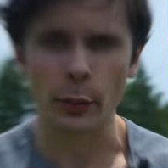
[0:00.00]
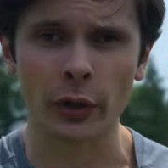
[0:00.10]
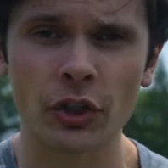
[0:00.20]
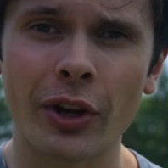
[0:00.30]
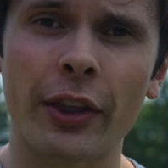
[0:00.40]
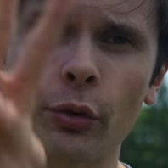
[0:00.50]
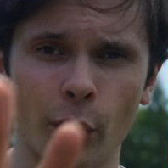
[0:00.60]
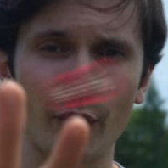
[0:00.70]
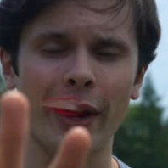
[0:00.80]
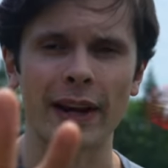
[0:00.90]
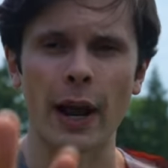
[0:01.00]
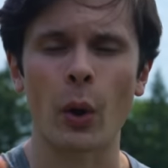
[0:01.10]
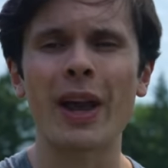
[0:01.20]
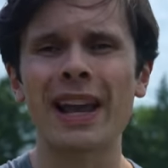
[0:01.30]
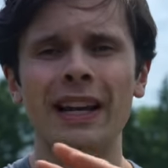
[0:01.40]
We're gonna try three right
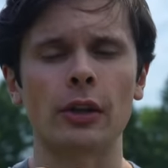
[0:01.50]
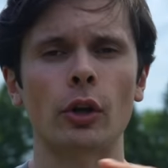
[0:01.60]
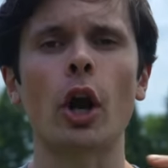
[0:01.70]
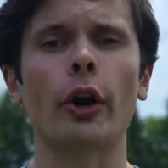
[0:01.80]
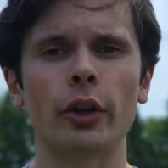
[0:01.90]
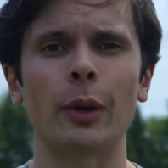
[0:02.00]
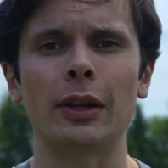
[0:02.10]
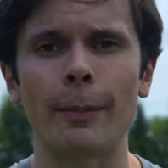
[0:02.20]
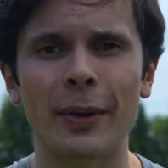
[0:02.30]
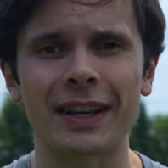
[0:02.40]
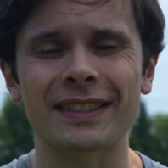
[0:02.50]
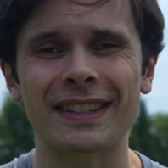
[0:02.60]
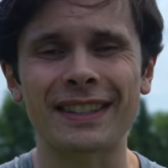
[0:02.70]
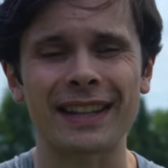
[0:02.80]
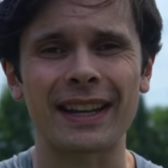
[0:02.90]
now in a little cardio Olympics to
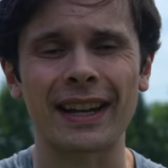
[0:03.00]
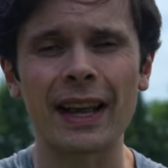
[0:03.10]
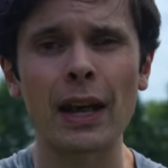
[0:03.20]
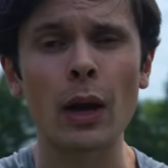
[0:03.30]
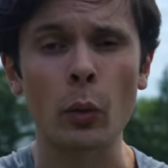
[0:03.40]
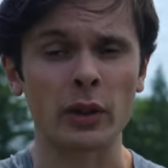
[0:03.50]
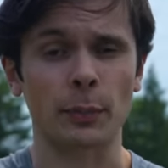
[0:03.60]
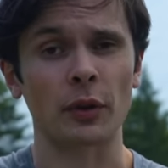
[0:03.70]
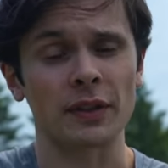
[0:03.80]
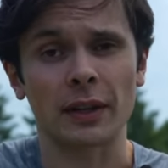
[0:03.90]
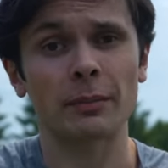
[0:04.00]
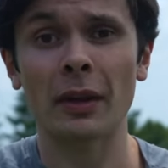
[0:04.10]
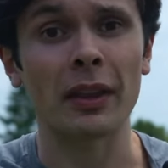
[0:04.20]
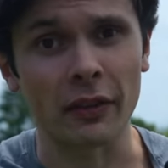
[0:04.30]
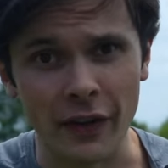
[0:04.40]
see which burns it the